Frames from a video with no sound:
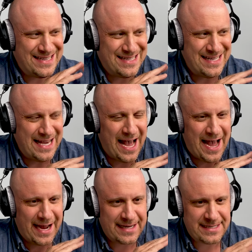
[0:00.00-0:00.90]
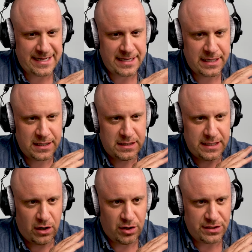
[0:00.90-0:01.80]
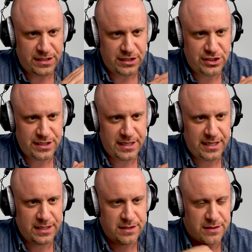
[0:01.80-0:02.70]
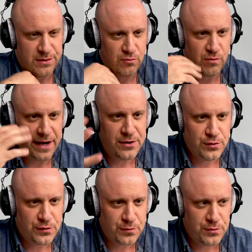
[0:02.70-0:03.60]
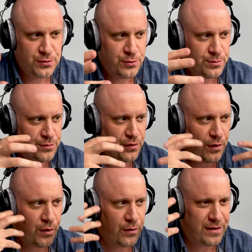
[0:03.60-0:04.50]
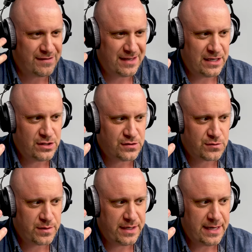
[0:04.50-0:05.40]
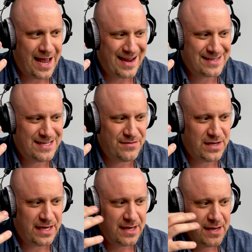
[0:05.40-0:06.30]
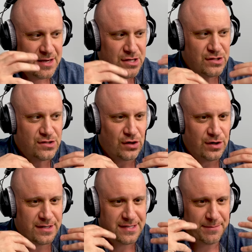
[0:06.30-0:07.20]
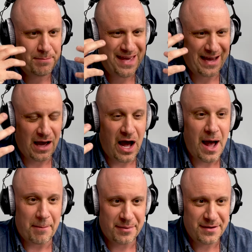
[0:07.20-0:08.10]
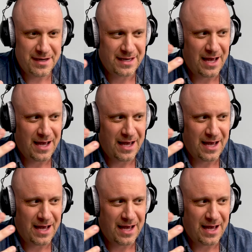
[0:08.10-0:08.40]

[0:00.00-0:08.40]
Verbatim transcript: the acting, the auditioning, the writers' rooms, all this industry activity started to pick up. It